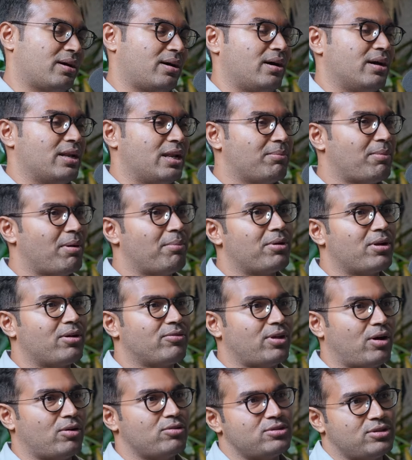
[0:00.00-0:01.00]
earning member
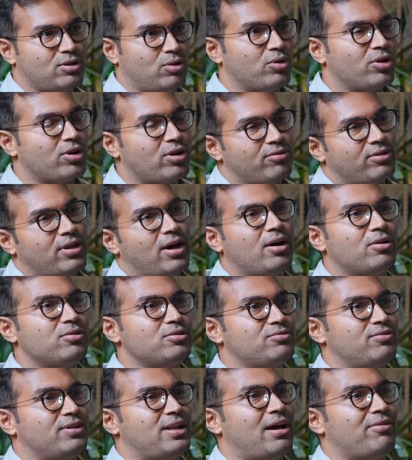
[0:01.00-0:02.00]
of the house, the owner of the
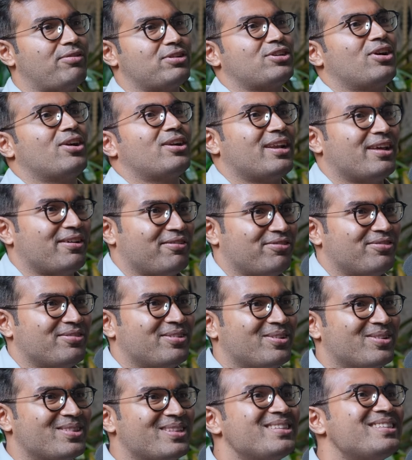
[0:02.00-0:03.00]
house will have a short life.
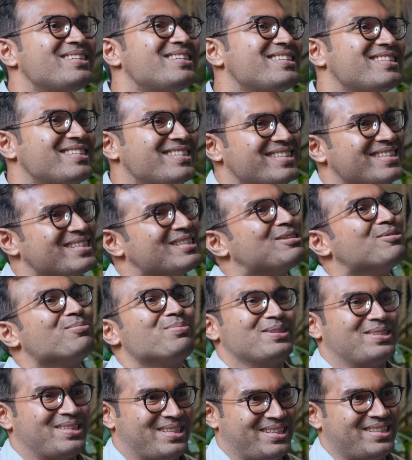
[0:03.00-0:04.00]
This is
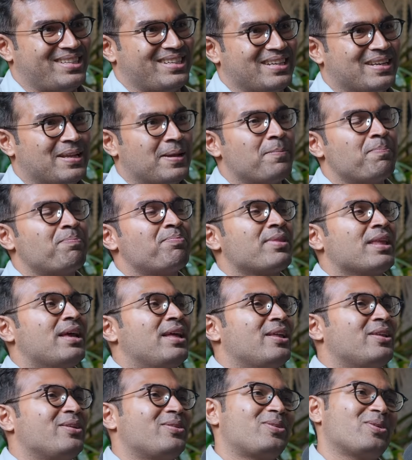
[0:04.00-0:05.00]
superstition.
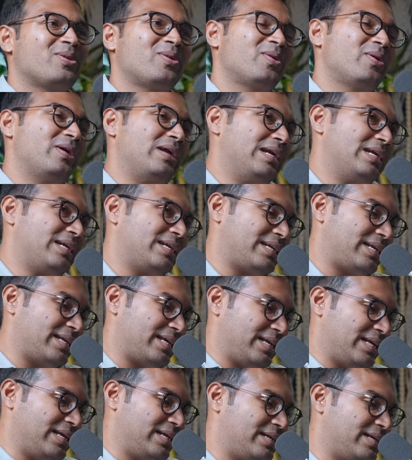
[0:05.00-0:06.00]
So
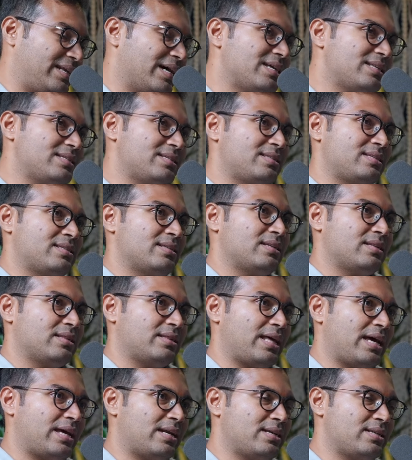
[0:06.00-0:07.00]
it does,
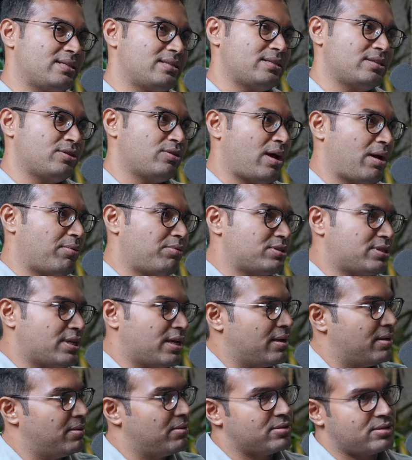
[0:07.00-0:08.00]
there is, I would
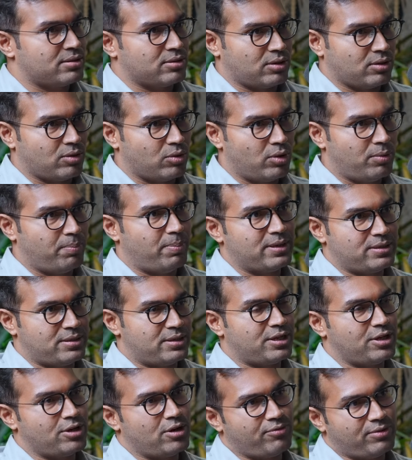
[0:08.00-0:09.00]
say good
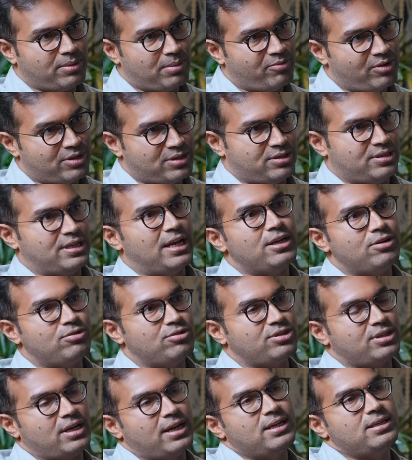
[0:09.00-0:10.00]
percentage of them, which is
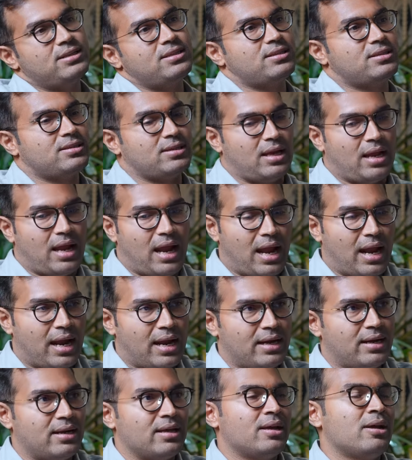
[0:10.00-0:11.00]
genuine science,
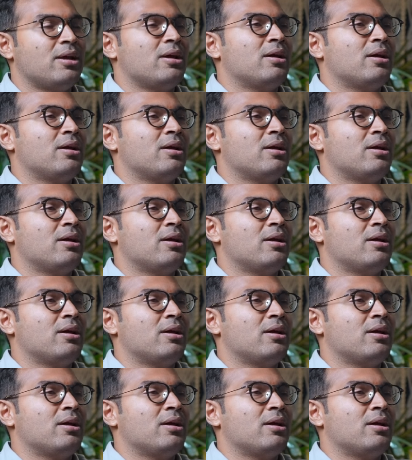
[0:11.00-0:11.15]
and